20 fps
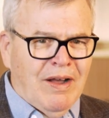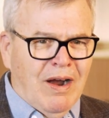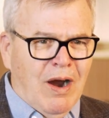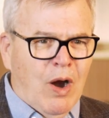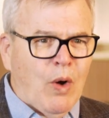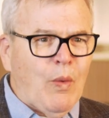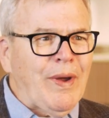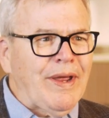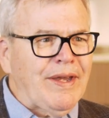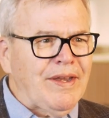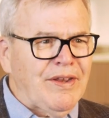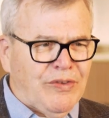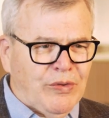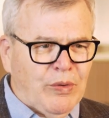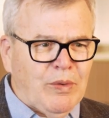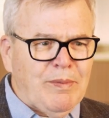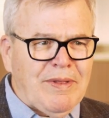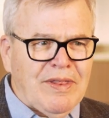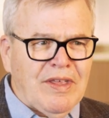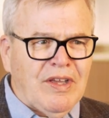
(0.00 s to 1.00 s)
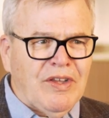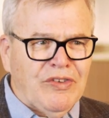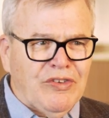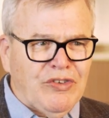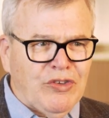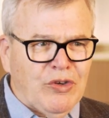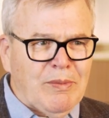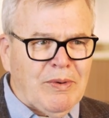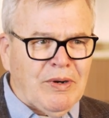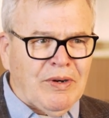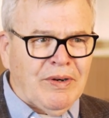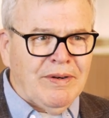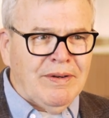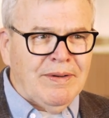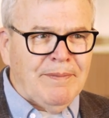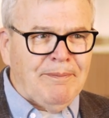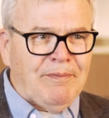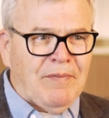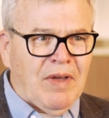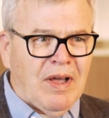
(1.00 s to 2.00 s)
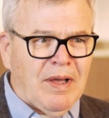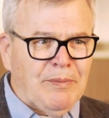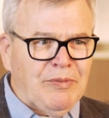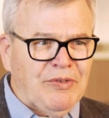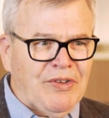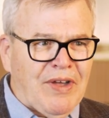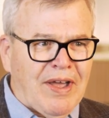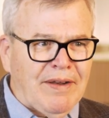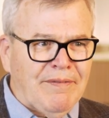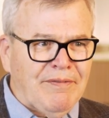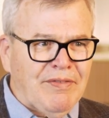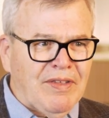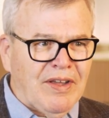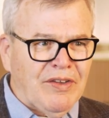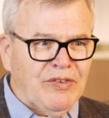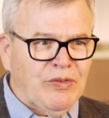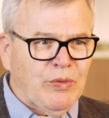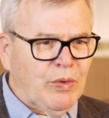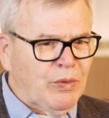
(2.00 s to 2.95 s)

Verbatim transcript: our weakness would be the consumer side of things.